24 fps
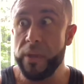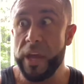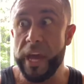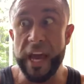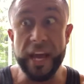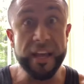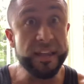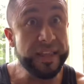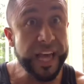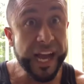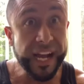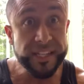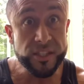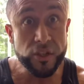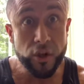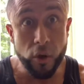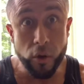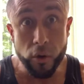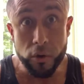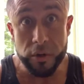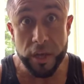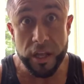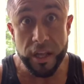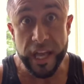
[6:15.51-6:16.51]
And that's
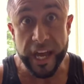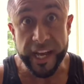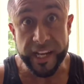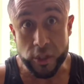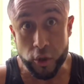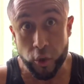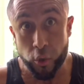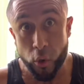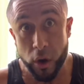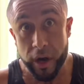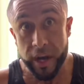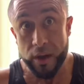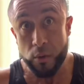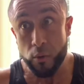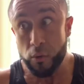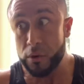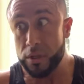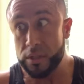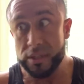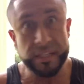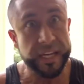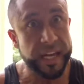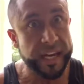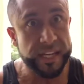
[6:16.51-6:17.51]
only like
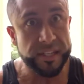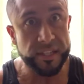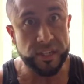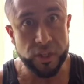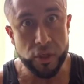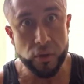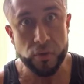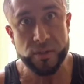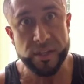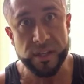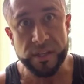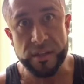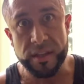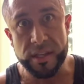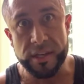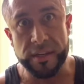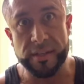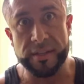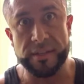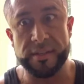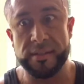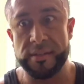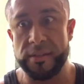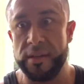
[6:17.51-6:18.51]
21 days using
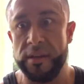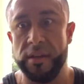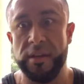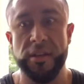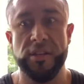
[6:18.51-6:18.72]
this.